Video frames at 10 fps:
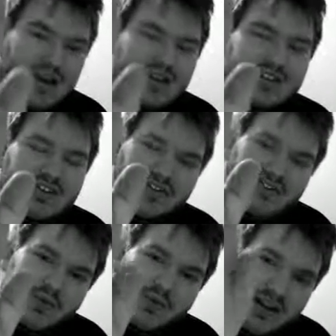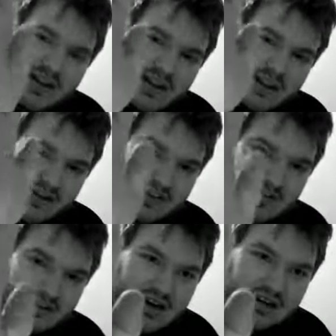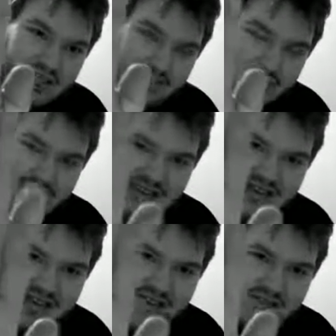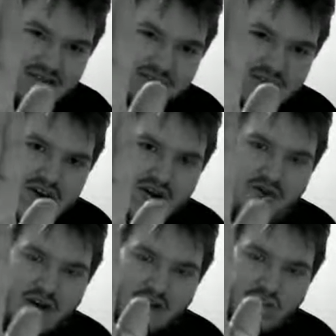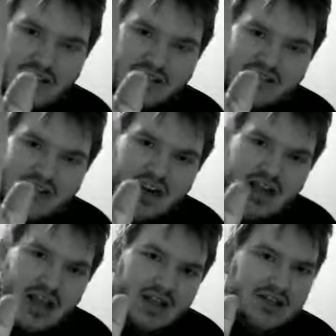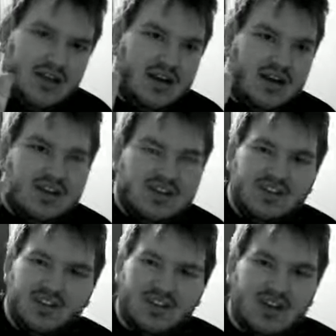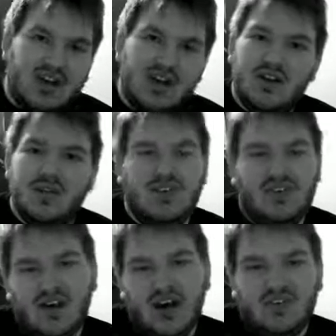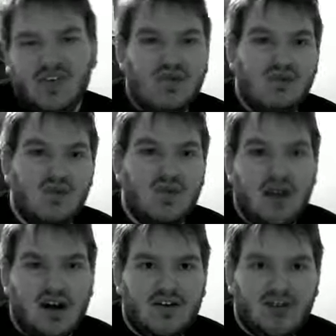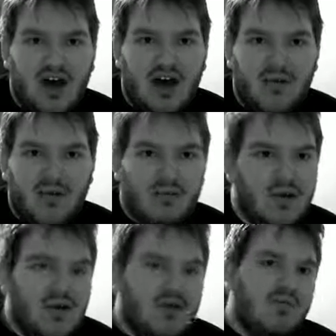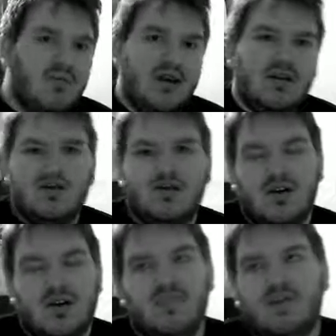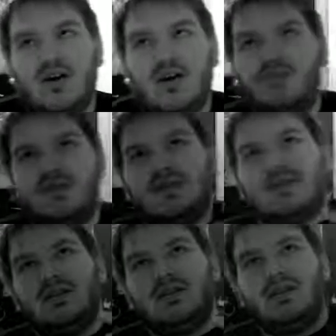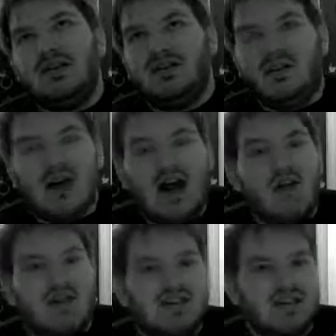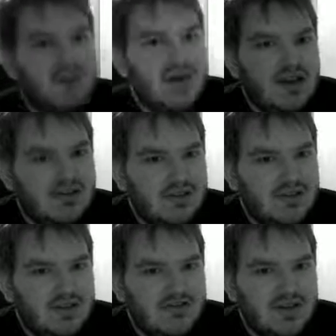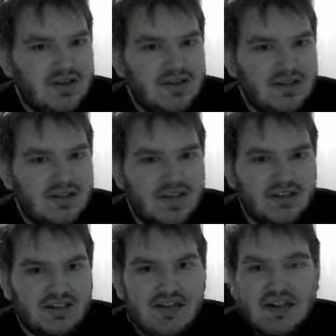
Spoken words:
This goes from being an extraordinarily simplistic film in which there is just like, this guy's evil, we gotta stop him. Peter Lorre comes out with this speech about how he's compelled to do what he does.